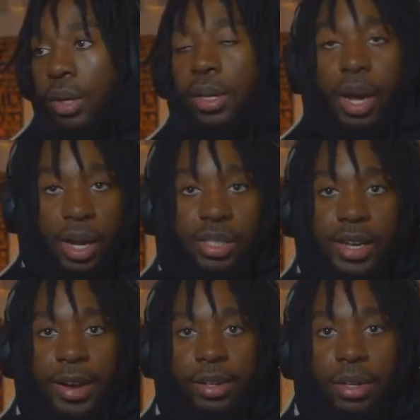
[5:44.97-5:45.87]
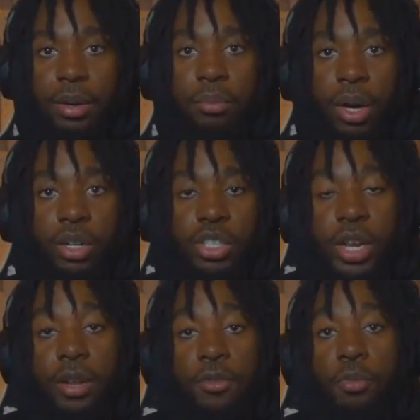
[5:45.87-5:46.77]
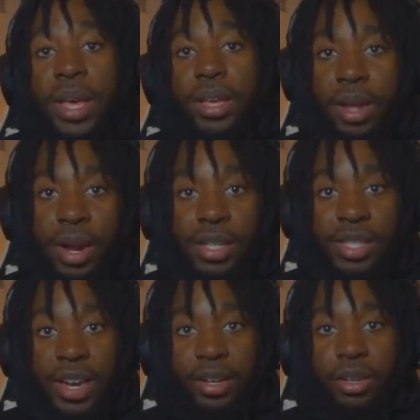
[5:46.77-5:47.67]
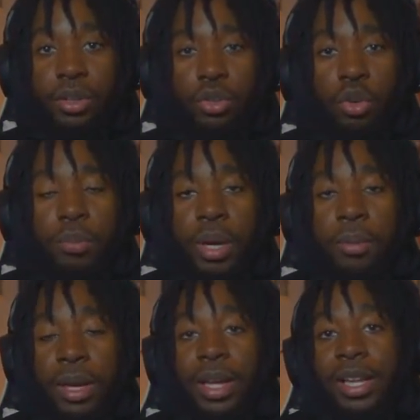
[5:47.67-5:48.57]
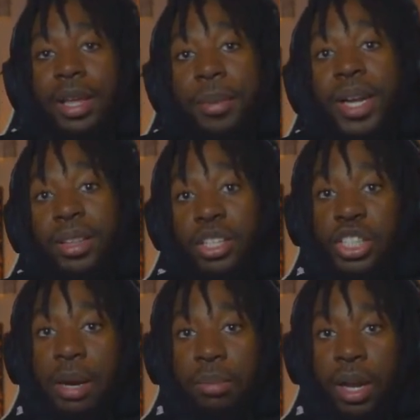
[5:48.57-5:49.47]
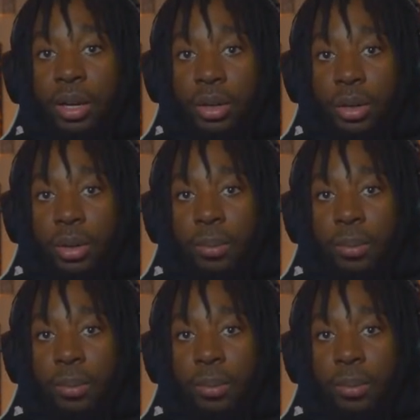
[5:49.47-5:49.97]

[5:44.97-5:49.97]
Contact. But understand, if you make contact, you'll be able to eliminate the shot blocker.